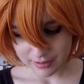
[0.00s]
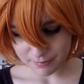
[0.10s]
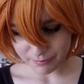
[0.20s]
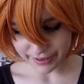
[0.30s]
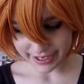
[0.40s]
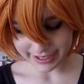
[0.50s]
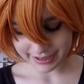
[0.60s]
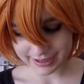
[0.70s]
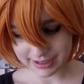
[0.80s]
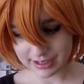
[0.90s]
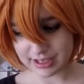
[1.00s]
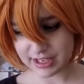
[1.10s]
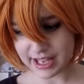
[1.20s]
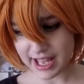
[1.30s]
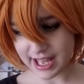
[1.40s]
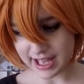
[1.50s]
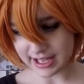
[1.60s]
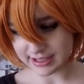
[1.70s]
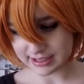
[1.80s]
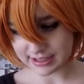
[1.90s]
but
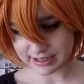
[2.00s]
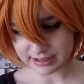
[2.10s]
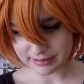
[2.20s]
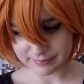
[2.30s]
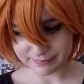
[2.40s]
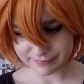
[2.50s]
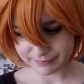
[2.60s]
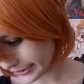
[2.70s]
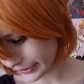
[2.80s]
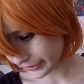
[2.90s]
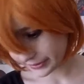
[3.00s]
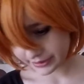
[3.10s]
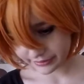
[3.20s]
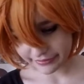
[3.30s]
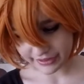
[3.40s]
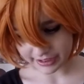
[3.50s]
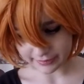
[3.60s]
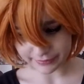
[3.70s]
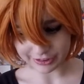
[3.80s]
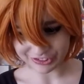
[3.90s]
yeah, um, I don't know what to think
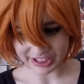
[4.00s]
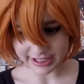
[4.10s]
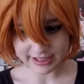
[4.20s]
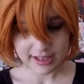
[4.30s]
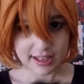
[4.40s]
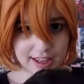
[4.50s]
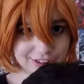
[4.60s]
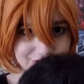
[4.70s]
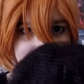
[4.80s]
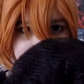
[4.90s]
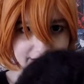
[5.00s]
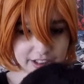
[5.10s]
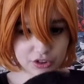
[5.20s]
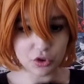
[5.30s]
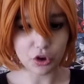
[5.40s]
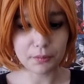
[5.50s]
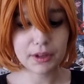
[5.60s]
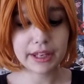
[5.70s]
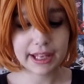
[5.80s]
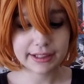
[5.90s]
of this net. It's not the
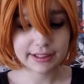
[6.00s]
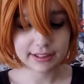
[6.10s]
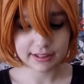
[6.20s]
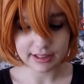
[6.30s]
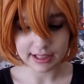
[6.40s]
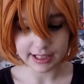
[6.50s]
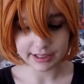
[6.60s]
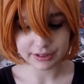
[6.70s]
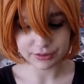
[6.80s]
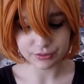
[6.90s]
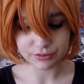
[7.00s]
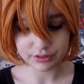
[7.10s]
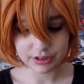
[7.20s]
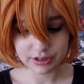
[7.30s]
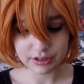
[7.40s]
normal net, I don't